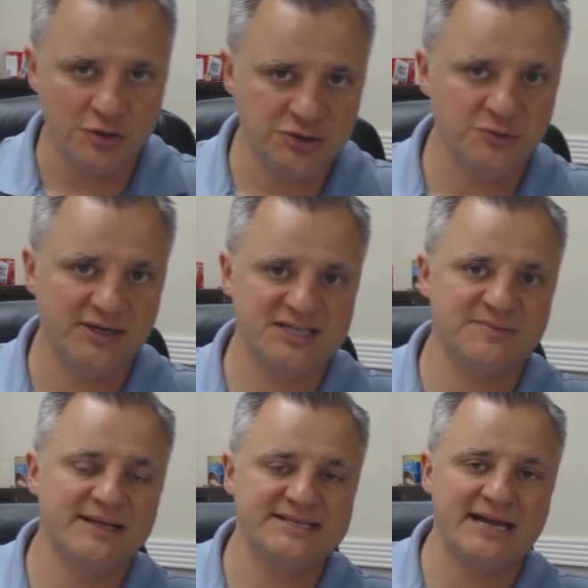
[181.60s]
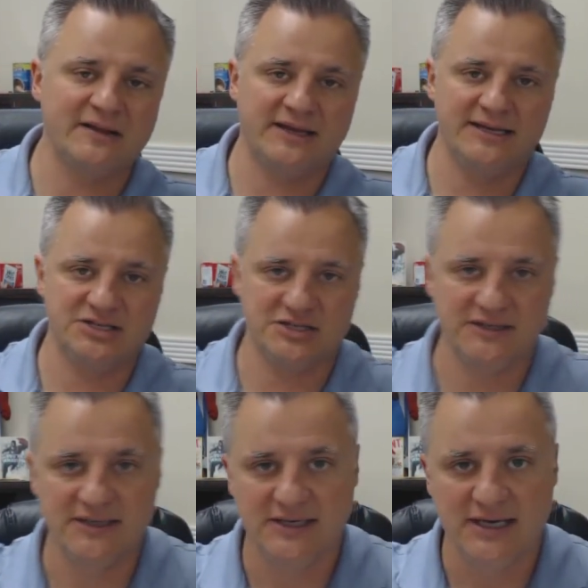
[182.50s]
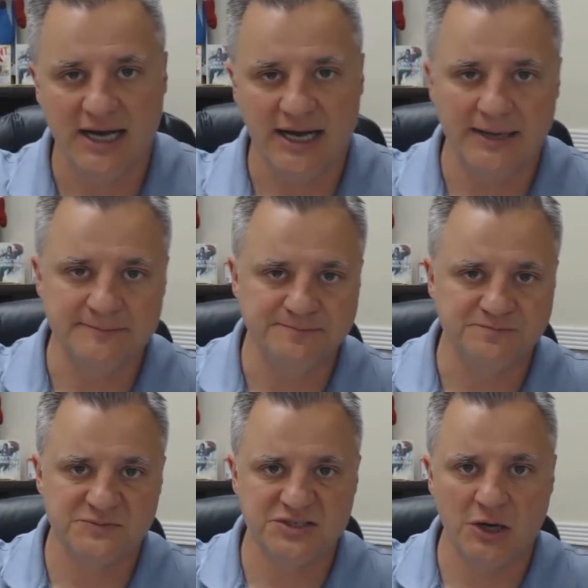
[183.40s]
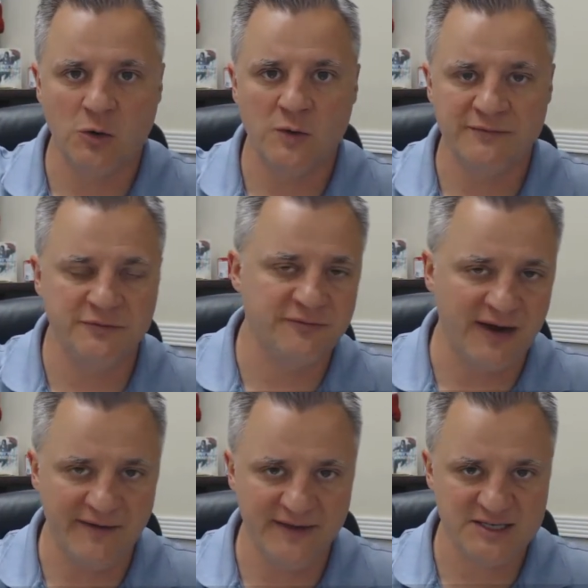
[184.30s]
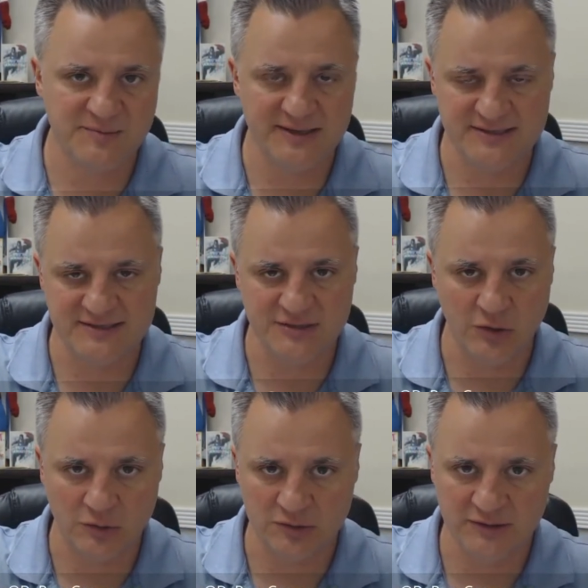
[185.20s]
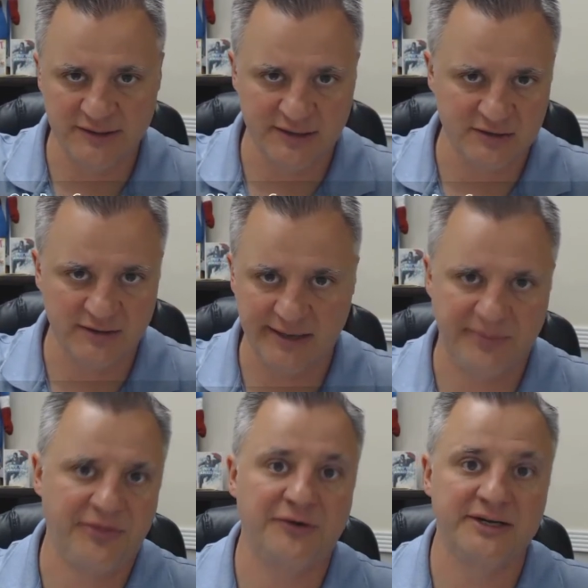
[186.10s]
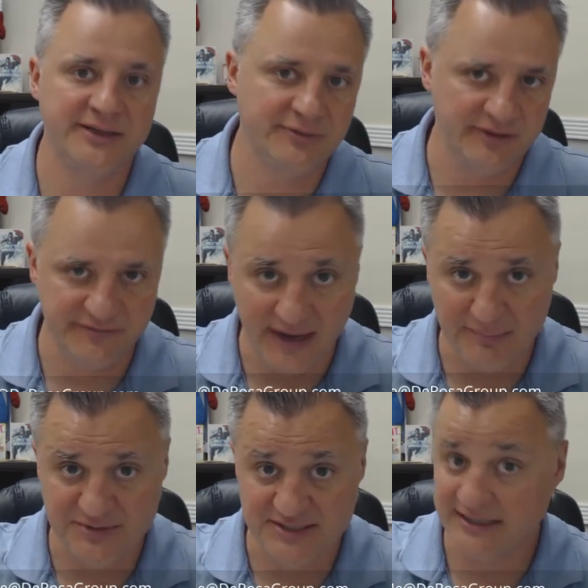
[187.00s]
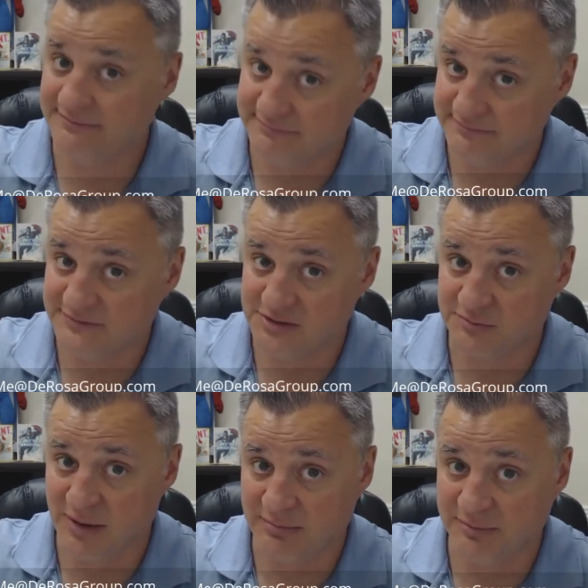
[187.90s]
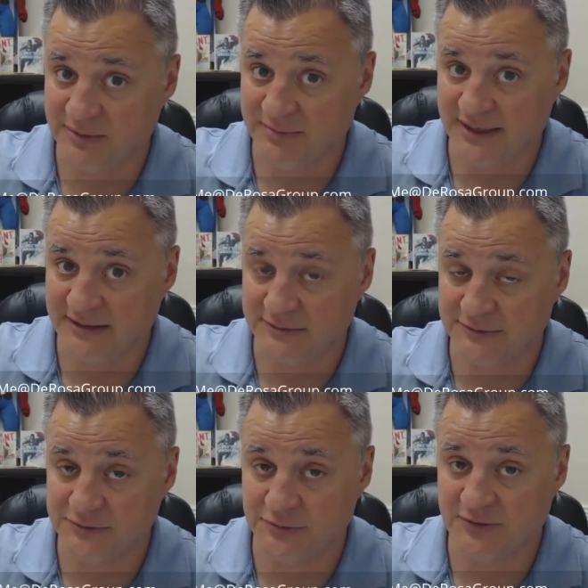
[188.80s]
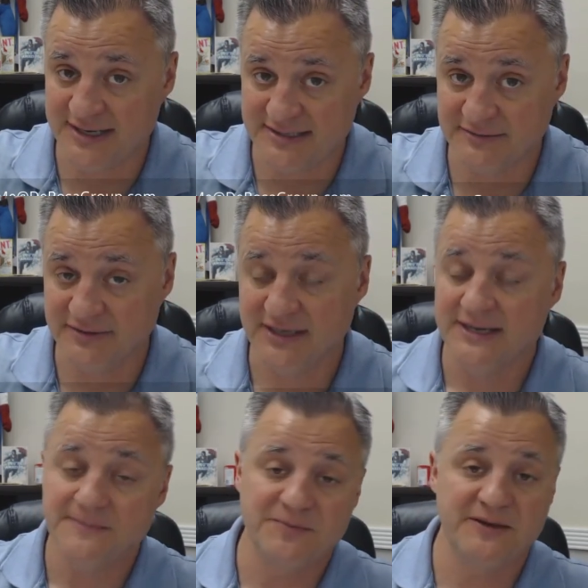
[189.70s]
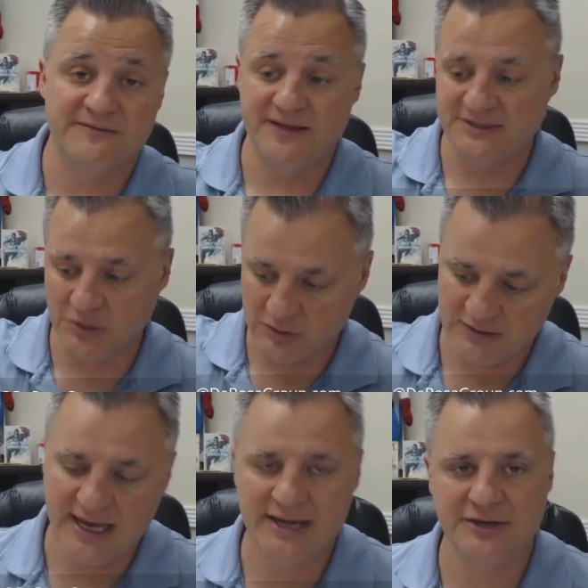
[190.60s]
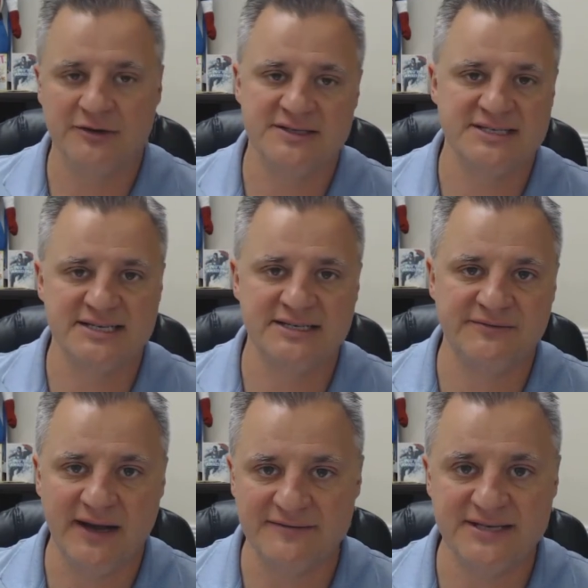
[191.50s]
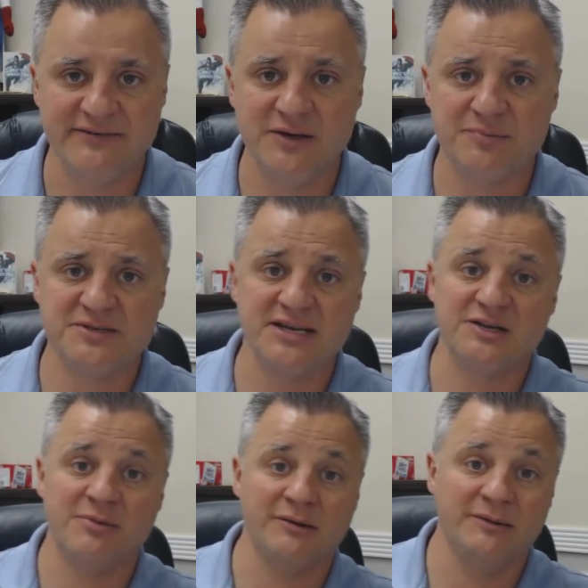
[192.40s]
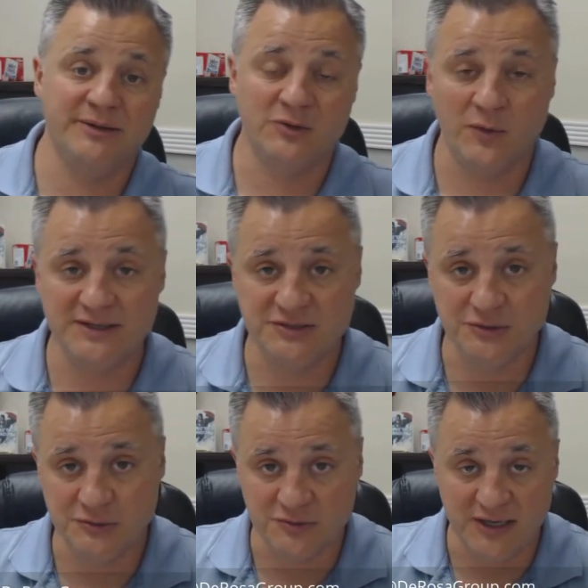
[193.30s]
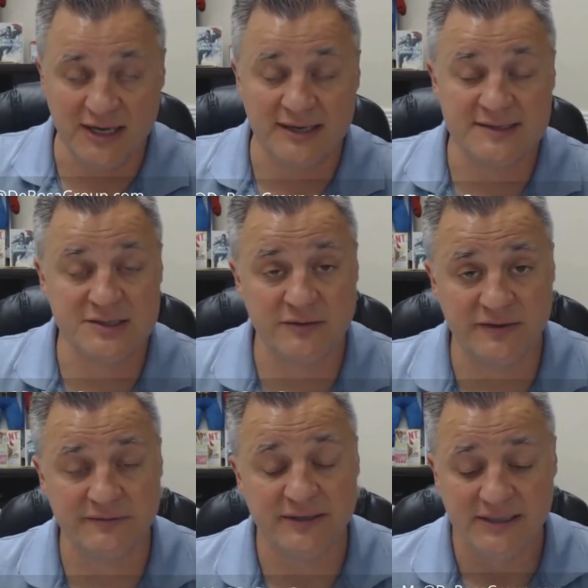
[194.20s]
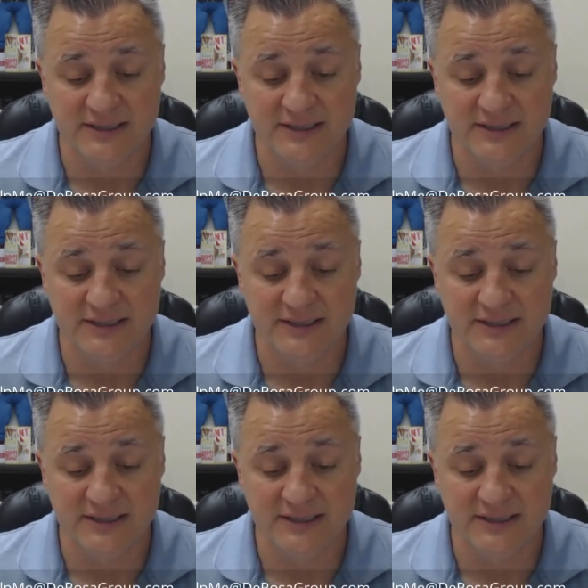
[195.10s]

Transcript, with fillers: go to an expense allocation. Um, so if you find the expenses total in there at like 30, 35%, you're probably being a little too aggressive. If they total out and you're at 65, 70%, you're probably being way too uh, conservative.